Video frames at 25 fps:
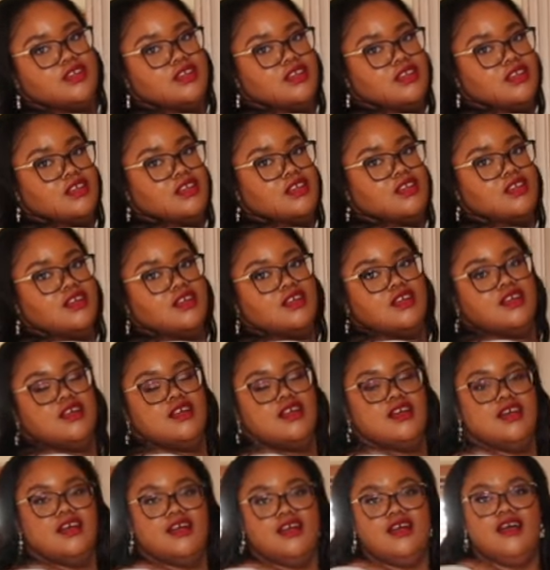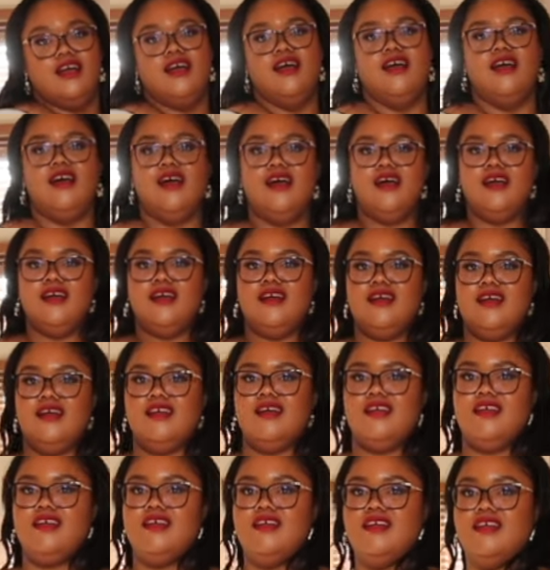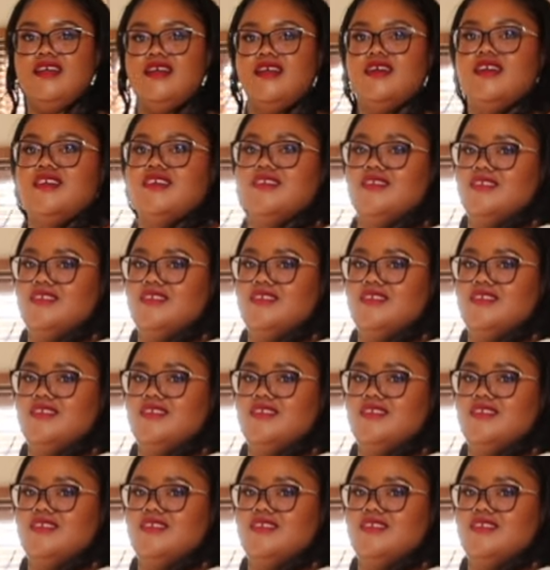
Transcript: Nobody speaks.